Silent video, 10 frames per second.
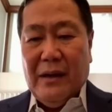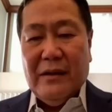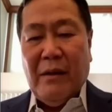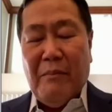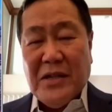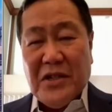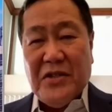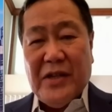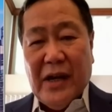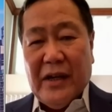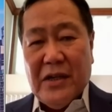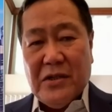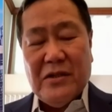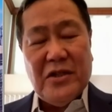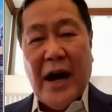The message there is
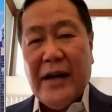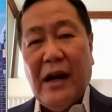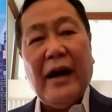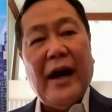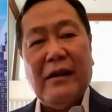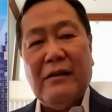China can